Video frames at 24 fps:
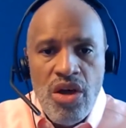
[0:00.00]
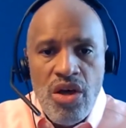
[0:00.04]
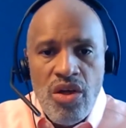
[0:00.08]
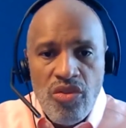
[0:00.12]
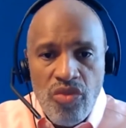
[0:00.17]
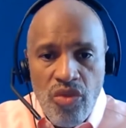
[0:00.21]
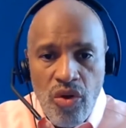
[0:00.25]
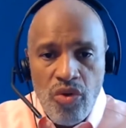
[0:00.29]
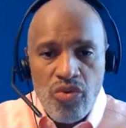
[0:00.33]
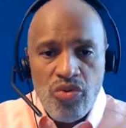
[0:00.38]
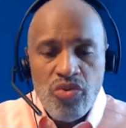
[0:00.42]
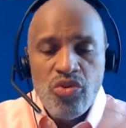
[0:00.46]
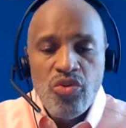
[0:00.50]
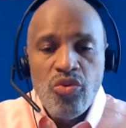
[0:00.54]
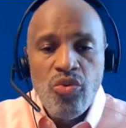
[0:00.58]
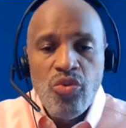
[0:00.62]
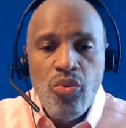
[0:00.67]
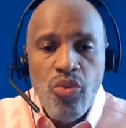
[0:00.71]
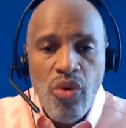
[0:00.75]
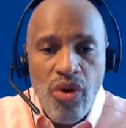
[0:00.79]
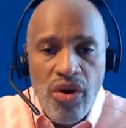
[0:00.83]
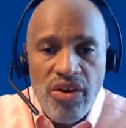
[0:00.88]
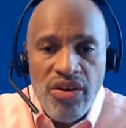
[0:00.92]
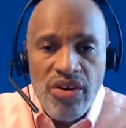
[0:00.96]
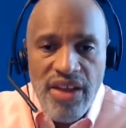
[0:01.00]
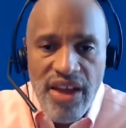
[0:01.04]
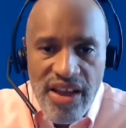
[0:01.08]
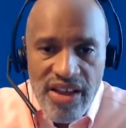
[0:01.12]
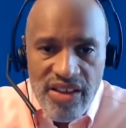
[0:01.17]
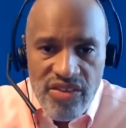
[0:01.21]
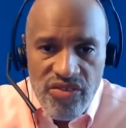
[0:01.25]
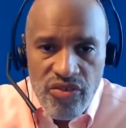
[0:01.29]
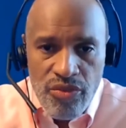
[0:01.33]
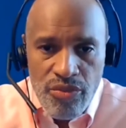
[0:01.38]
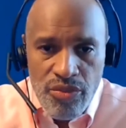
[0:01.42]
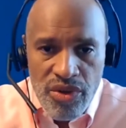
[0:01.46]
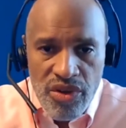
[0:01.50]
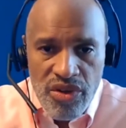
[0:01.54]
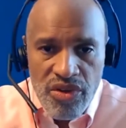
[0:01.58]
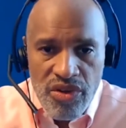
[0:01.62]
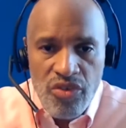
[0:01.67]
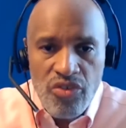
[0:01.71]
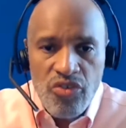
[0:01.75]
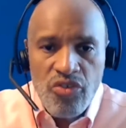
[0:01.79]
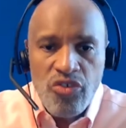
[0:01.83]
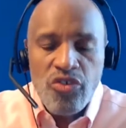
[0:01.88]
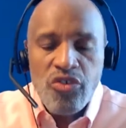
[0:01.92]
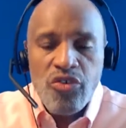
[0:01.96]
those who weren't as
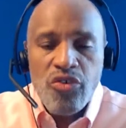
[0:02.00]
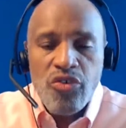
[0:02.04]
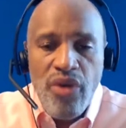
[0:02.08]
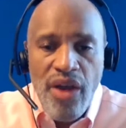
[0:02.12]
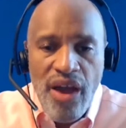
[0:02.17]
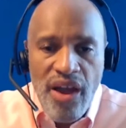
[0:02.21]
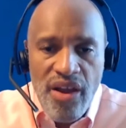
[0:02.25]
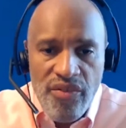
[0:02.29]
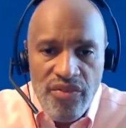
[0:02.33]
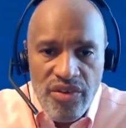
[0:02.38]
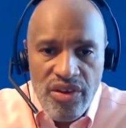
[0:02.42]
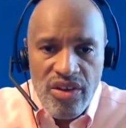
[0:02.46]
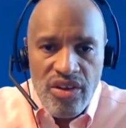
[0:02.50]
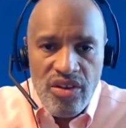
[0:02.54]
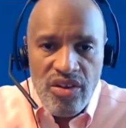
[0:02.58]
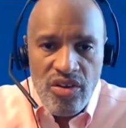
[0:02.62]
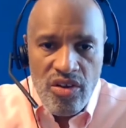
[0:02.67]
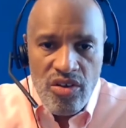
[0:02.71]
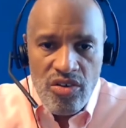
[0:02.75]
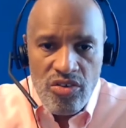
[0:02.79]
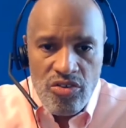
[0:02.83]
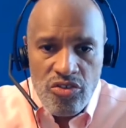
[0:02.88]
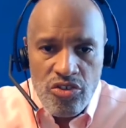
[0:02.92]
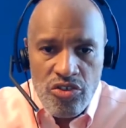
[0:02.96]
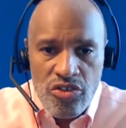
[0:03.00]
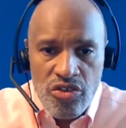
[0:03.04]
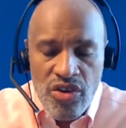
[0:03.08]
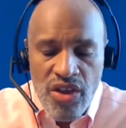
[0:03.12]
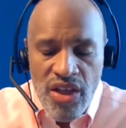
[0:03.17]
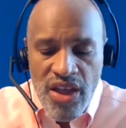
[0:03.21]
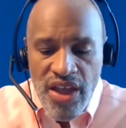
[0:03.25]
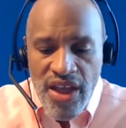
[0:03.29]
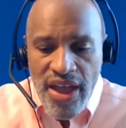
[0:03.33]
familiar to African culture